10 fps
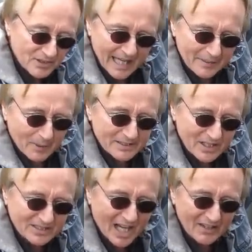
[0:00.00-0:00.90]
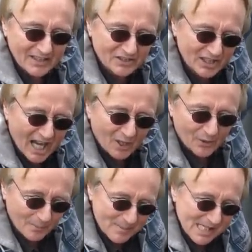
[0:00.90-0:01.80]
Anyways, that's how they sell
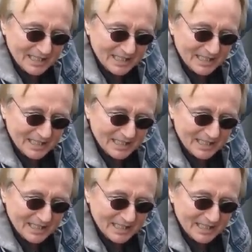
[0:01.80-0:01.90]
them.